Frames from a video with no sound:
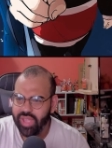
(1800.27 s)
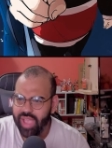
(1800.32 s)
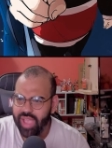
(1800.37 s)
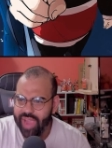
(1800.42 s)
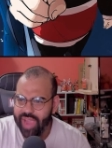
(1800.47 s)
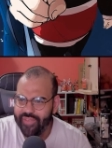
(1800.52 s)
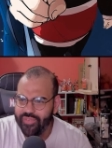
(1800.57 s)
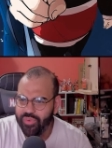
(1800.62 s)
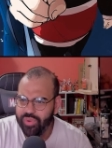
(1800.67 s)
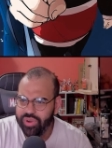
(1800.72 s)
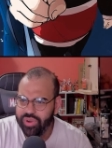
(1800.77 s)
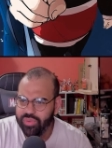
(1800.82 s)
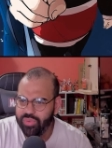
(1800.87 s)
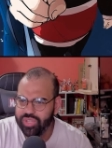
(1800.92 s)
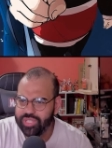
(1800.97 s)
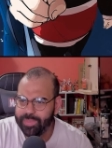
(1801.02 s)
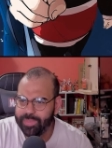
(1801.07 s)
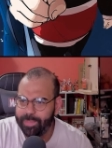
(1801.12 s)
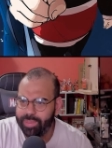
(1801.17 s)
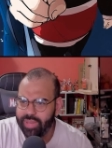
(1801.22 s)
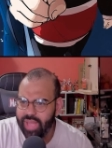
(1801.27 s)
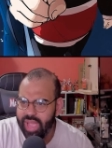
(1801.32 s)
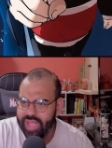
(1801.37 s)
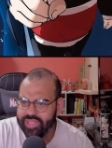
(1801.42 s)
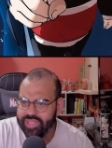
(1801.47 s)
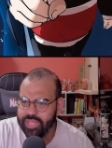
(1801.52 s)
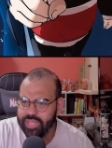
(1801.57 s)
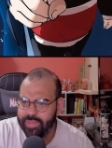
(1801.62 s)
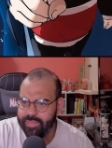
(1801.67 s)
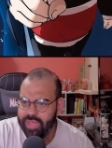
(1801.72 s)
Everyone was planned
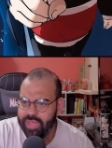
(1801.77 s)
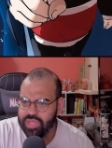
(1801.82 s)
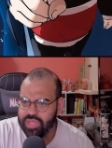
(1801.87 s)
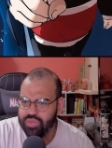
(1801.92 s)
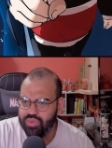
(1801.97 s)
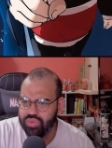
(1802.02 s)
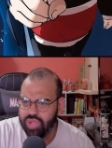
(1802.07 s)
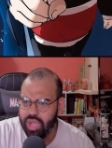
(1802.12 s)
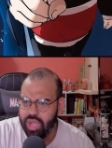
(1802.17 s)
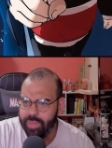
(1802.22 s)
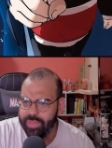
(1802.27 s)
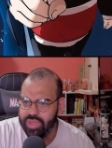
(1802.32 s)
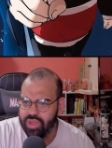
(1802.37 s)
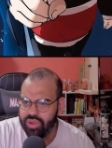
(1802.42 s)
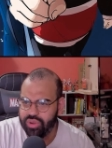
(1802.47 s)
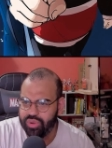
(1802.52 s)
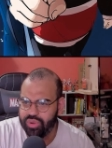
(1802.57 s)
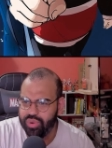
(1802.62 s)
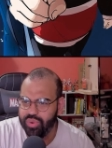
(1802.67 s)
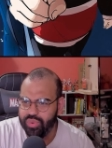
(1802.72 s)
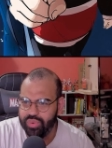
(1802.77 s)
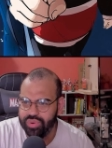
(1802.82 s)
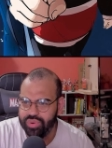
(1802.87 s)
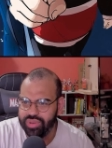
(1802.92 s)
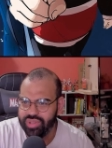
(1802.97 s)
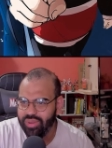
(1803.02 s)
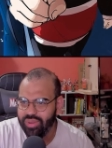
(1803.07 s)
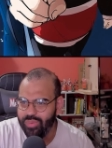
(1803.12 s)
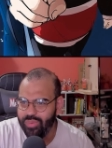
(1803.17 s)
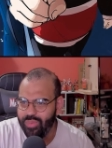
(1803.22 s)
to make you come here,
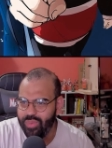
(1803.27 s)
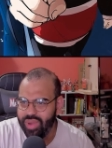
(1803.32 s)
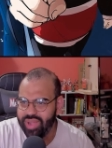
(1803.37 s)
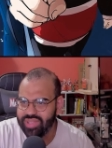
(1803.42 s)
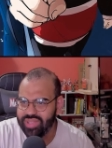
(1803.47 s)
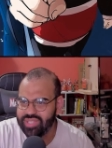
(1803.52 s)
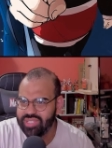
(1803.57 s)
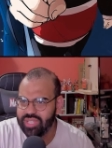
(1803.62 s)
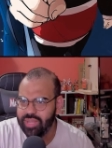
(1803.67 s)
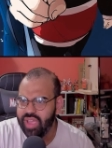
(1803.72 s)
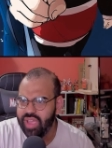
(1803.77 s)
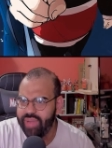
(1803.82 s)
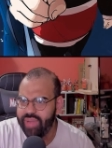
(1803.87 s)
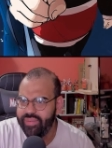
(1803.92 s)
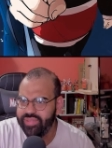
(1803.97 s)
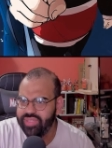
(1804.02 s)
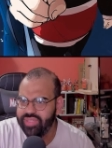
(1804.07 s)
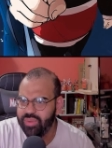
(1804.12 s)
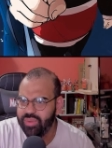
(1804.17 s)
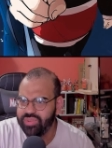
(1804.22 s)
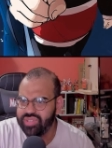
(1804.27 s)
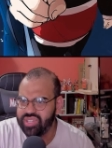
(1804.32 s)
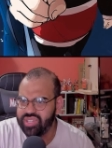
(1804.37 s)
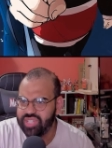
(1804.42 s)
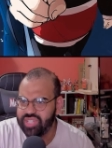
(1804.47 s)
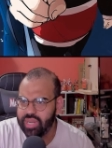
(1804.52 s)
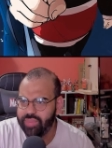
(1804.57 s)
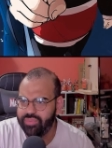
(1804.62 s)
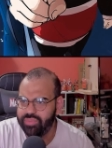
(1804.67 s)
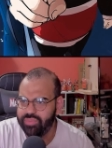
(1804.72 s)
Khun. What? Everything was a
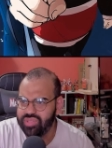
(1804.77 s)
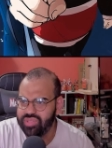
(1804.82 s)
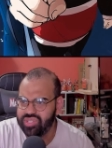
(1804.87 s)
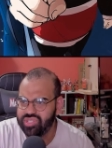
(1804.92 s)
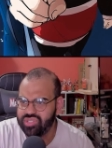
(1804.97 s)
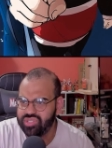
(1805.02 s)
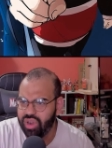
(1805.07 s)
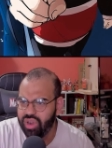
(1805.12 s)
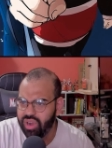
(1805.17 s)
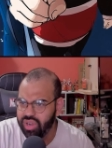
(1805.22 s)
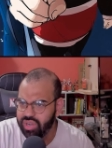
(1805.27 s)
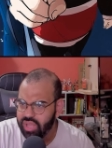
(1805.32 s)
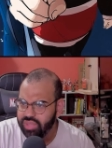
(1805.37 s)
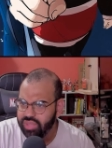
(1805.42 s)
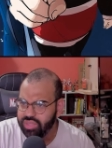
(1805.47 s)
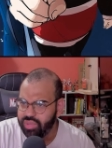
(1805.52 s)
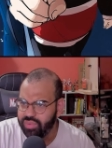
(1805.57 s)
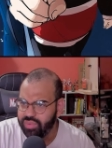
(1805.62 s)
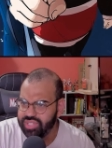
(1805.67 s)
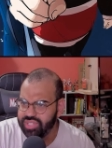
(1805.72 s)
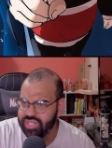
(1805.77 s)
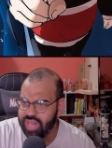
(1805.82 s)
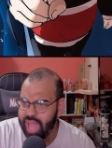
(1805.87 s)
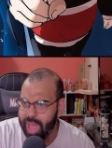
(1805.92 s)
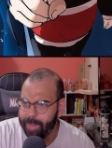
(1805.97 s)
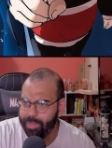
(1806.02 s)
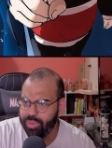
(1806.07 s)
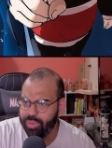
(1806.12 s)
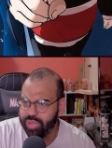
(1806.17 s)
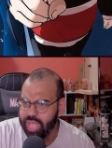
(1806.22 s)
setup from the start? The reason
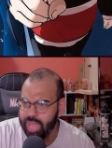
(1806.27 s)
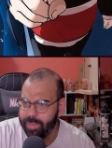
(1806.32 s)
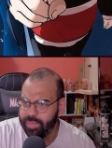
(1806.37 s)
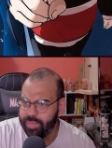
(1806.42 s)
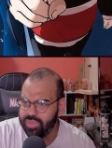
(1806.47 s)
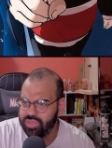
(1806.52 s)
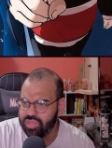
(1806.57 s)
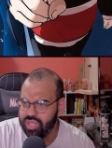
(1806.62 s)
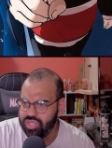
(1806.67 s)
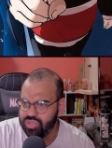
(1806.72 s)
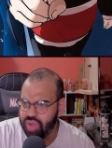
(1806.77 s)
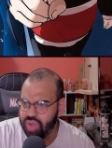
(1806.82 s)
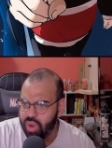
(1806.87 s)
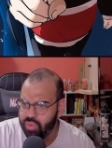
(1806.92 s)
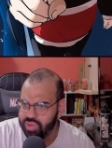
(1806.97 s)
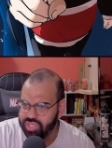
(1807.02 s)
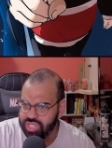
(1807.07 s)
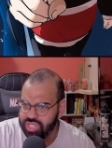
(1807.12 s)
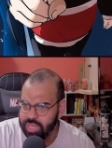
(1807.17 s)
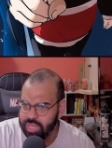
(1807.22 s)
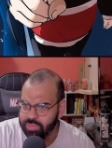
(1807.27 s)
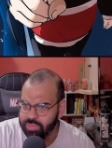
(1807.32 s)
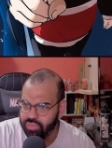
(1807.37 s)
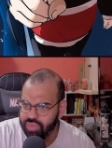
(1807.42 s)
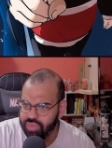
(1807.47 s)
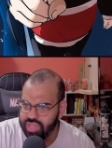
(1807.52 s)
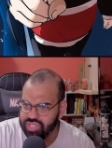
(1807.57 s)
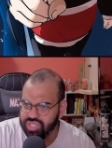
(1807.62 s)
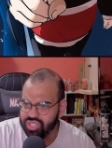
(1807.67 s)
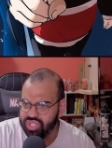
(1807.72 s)
Apple came into our team, the
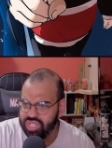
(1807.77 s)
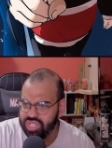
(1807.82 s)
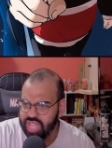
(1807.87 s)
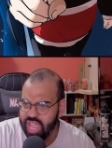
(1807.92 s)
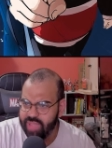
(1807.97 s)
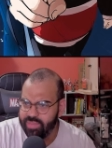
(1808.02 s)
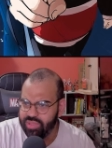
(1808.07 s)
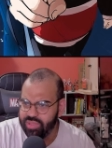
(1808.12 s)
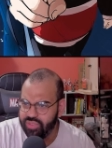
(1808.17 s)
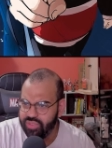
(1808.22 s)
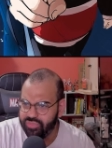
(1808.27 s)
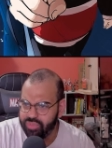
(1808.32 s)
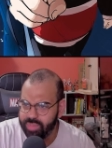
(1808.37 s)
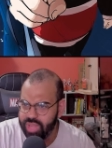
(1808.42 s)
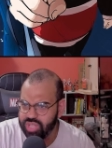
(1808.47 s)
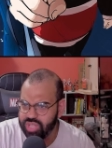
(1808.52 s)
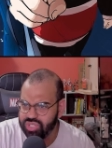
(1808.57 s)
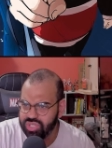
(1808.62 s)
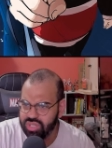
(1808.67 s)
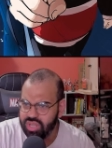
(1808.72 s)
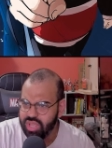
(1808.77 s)
reason she gave me the information